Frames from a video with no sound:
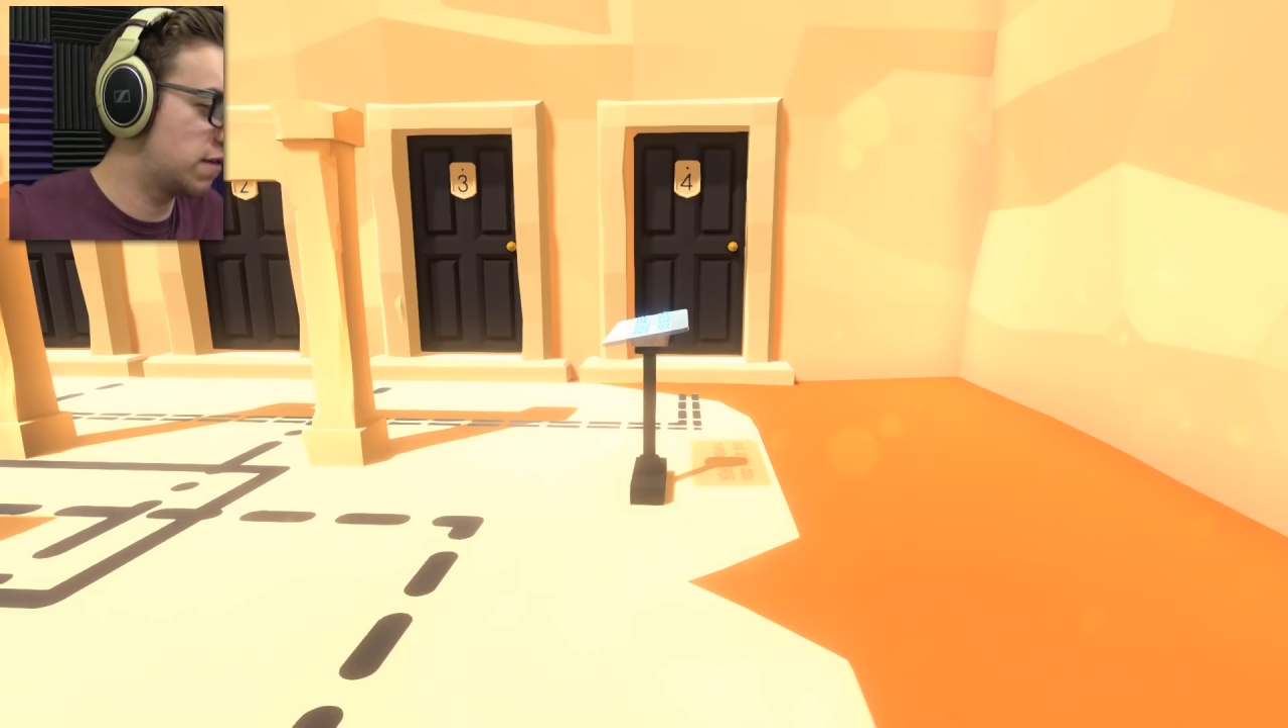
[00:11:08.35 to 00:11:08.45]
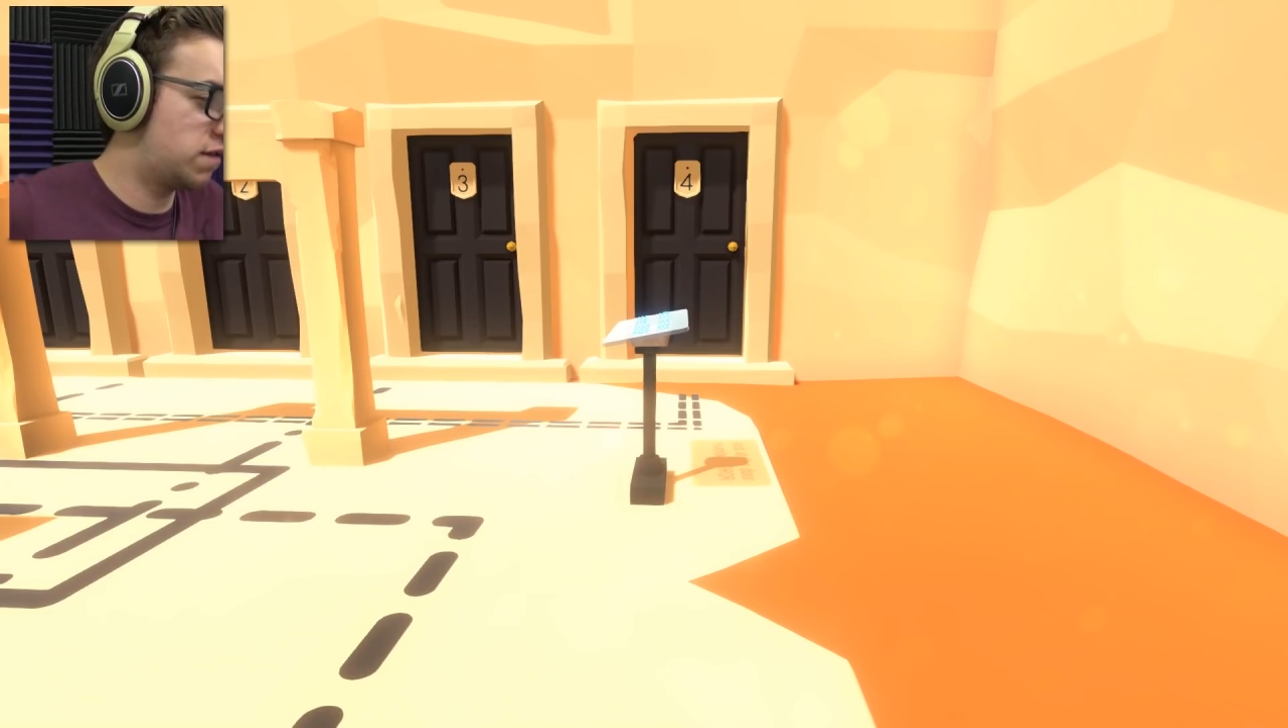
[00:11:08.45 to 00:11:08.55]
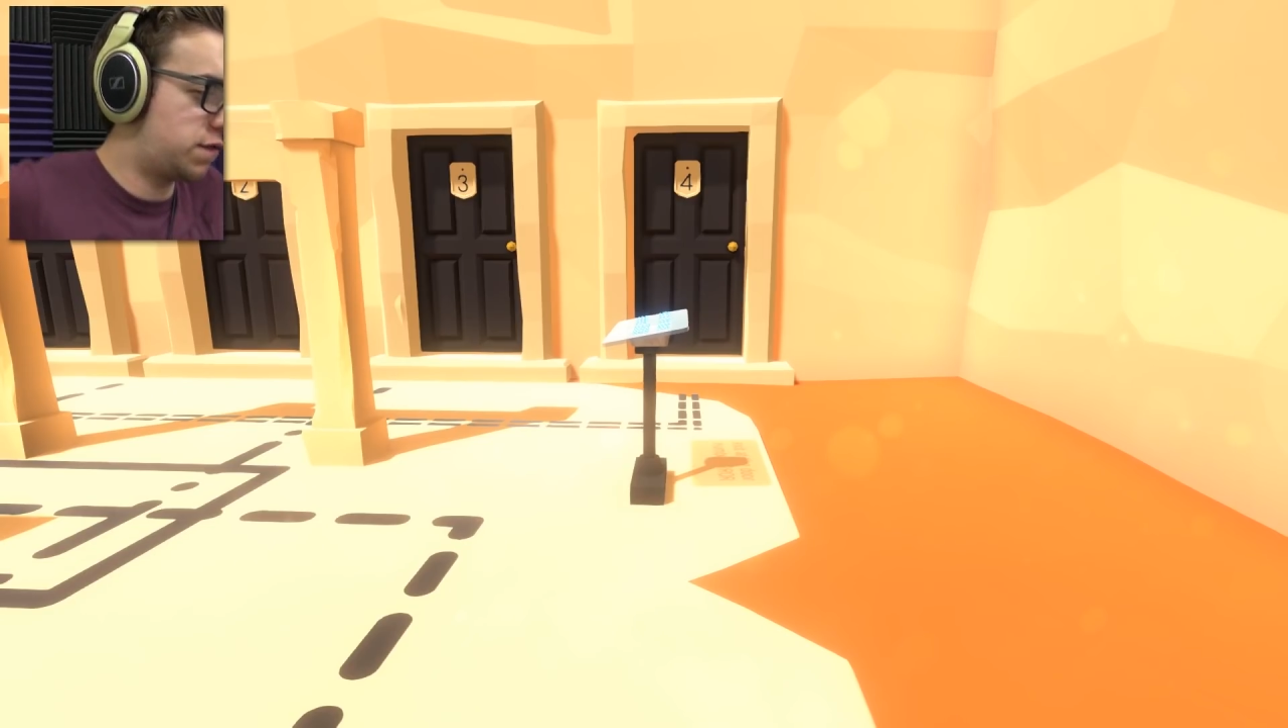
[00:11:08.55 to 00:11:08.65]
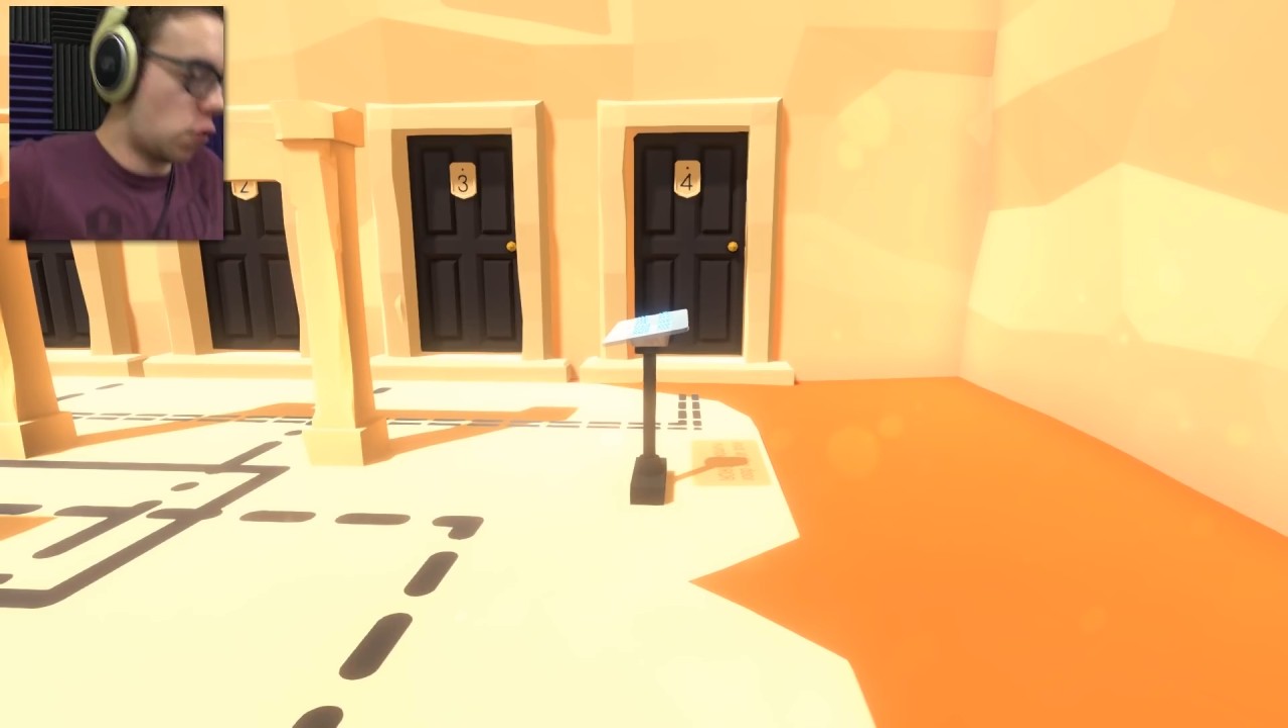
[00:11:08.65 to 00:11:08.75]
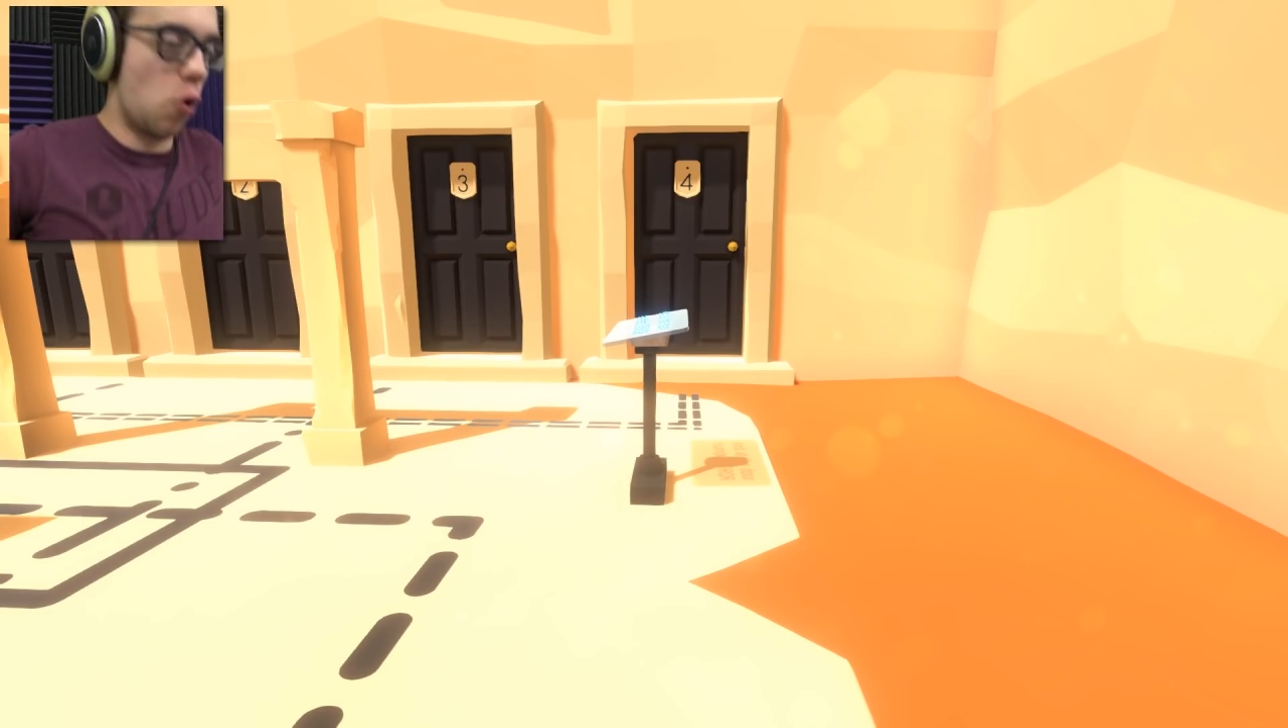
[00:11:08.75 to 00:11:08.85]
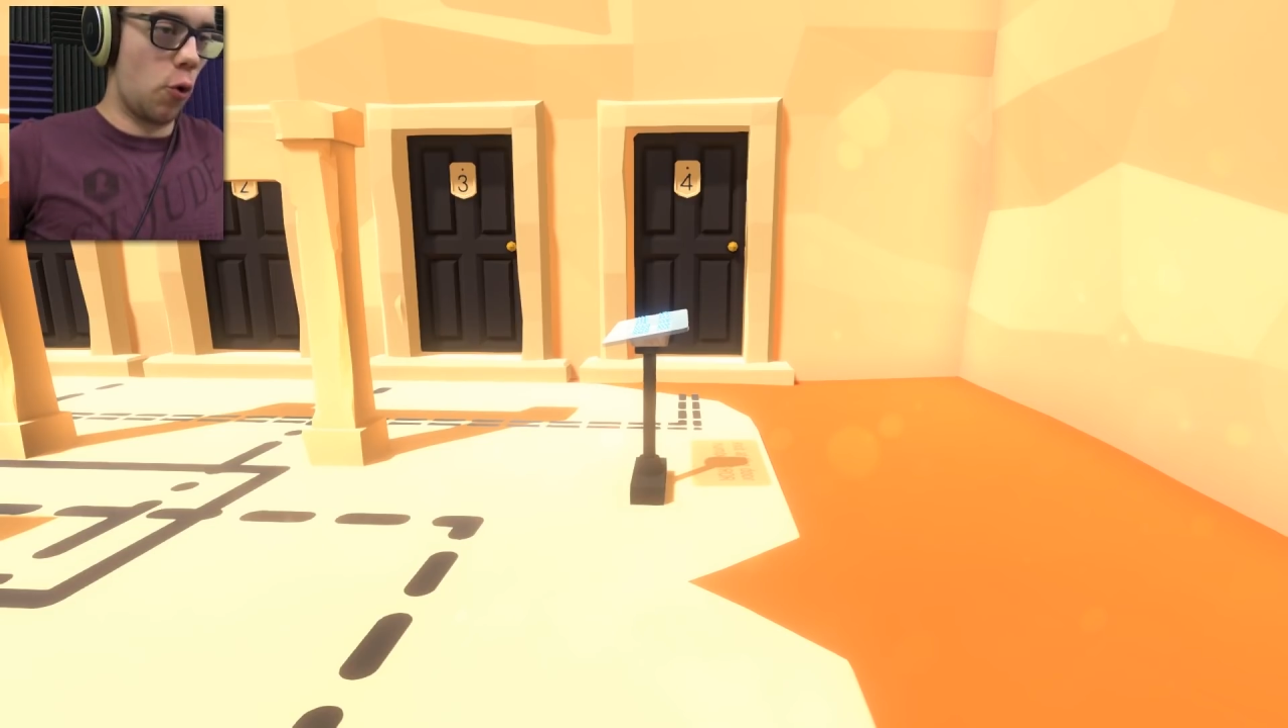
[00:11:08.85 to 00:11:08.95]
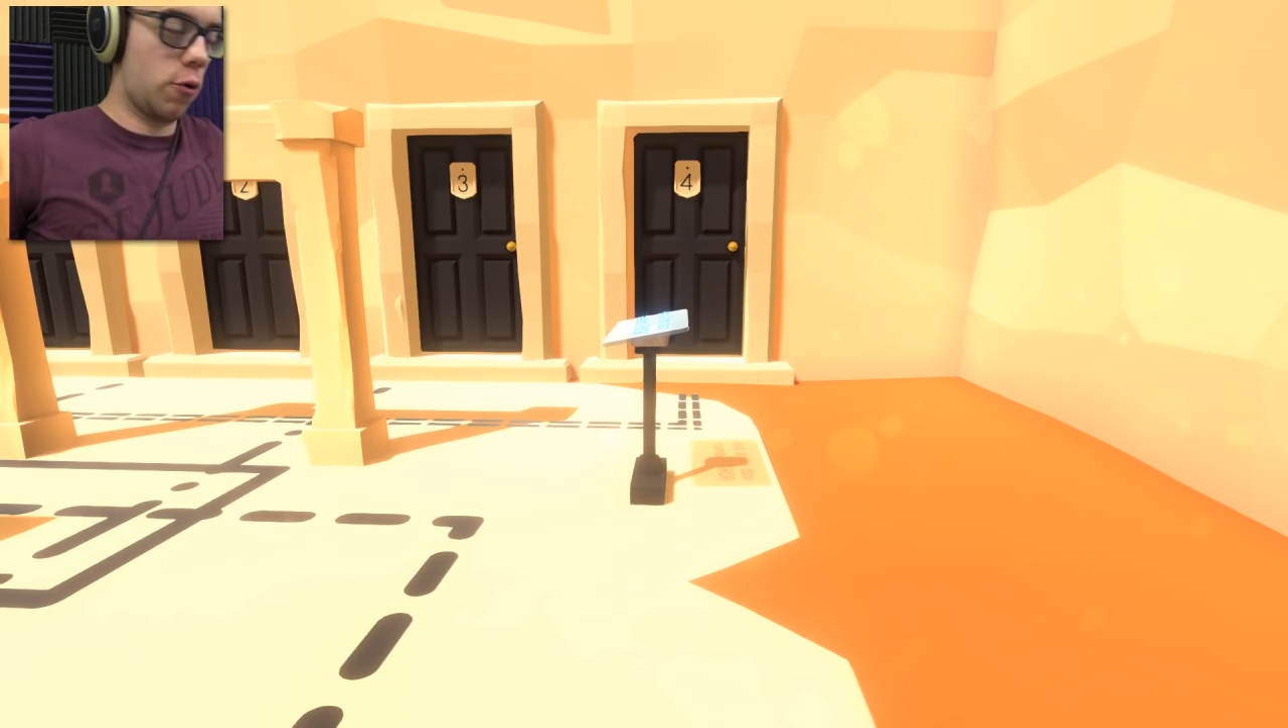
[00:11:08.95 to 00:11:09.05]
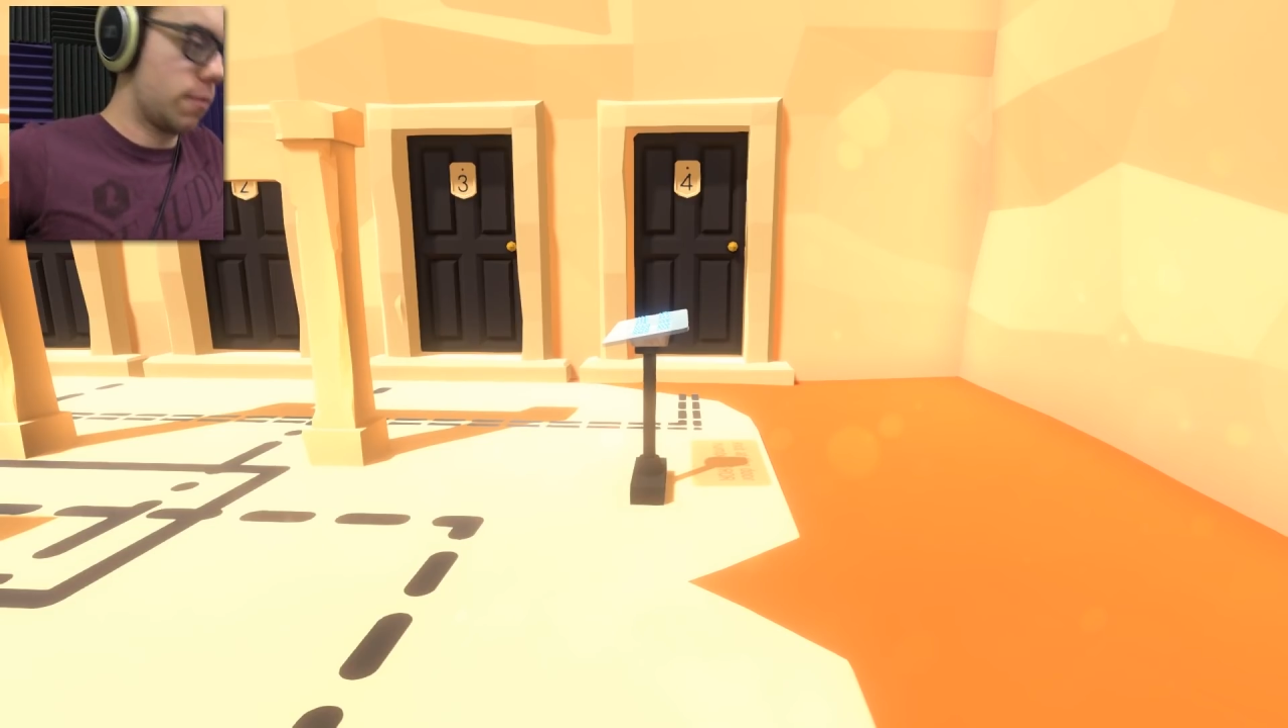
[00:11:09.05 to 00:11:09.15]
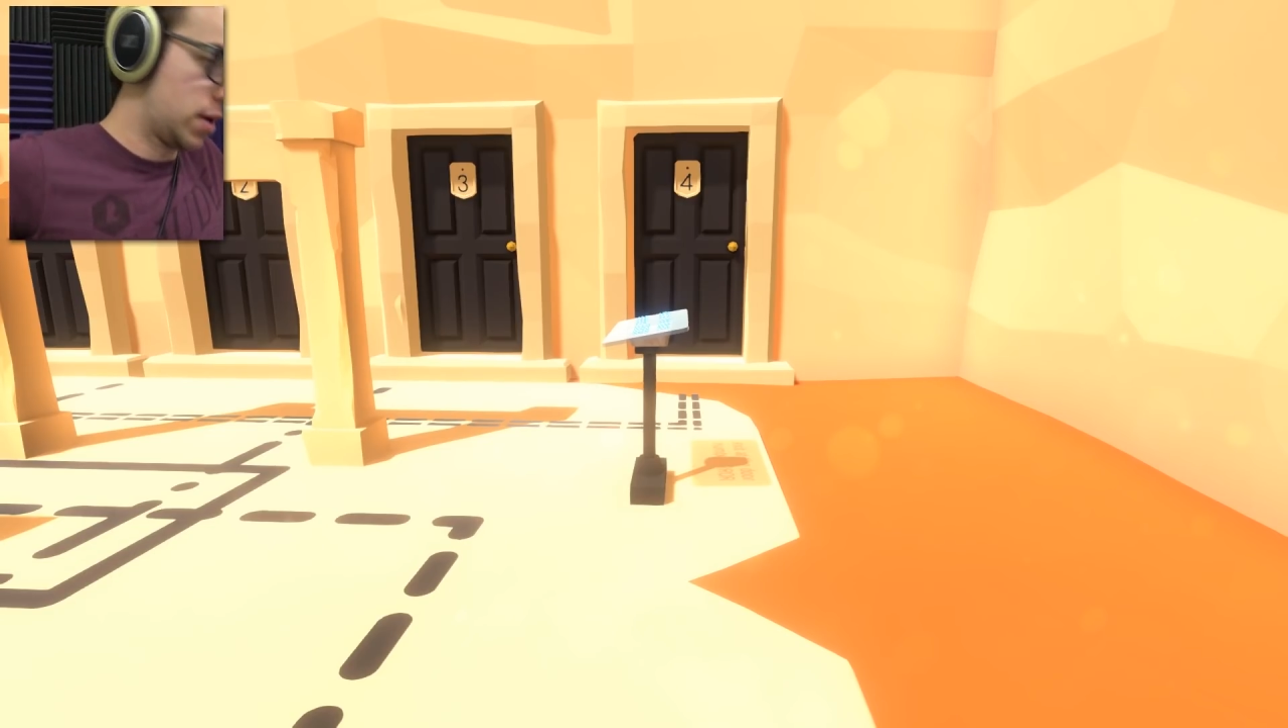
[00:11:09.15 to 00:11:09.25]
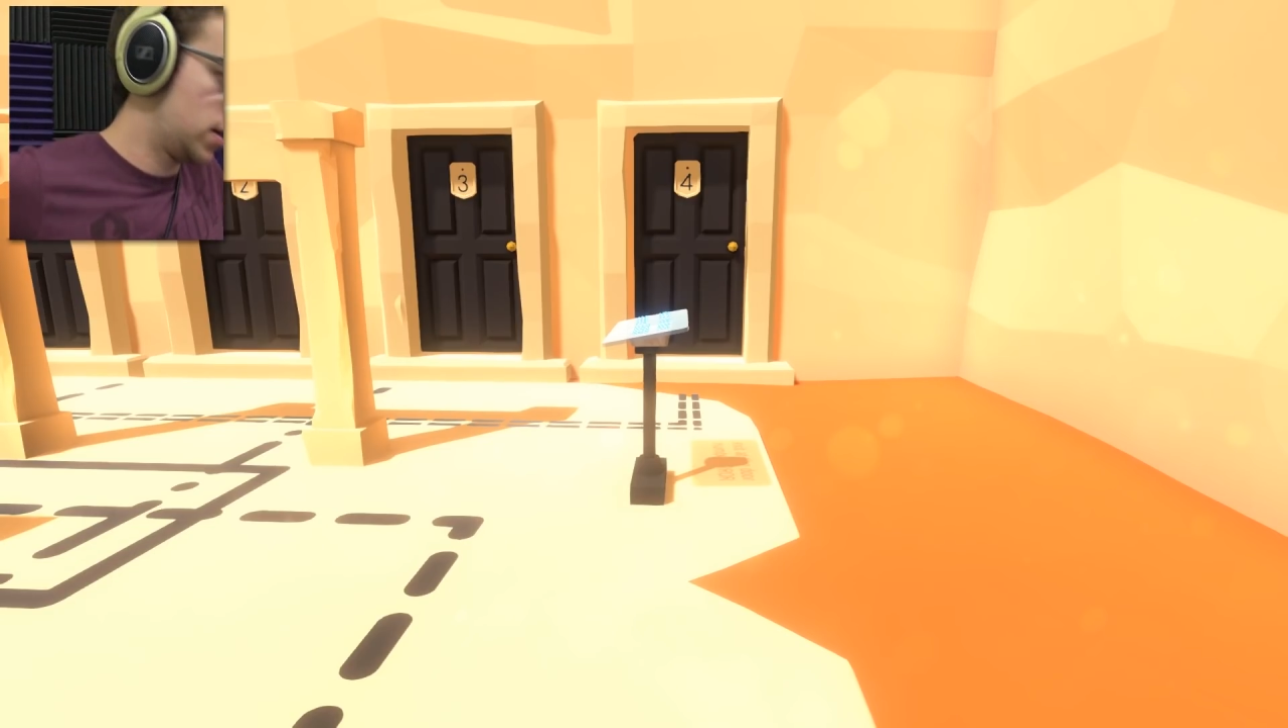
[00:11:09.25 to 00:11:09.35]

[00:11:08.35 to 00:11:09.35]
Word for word: 4.